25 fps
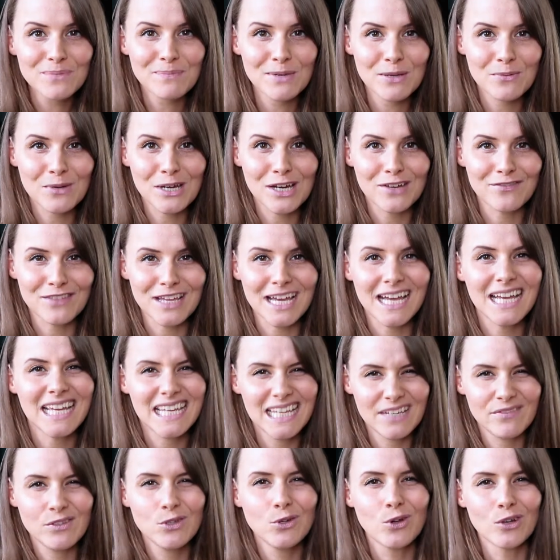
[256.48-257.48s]
be aware of that
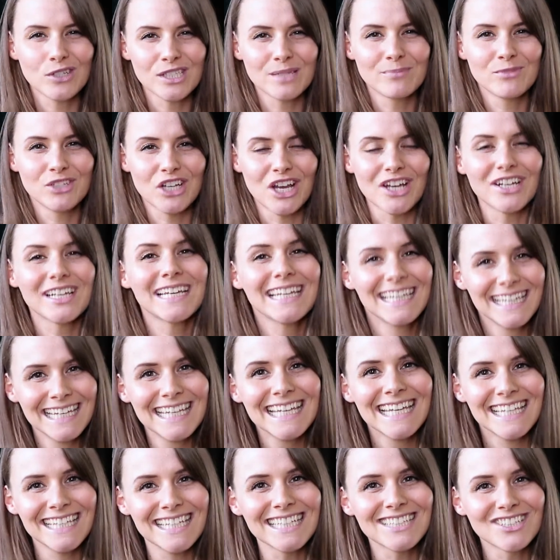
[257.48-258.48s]
if you've got some junk
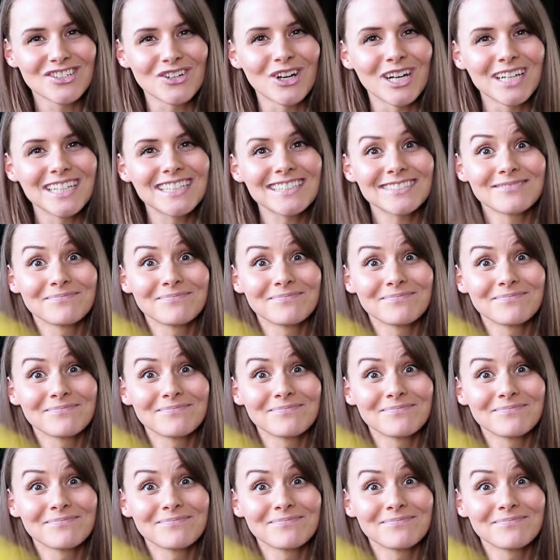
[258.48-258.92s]
in your trunk.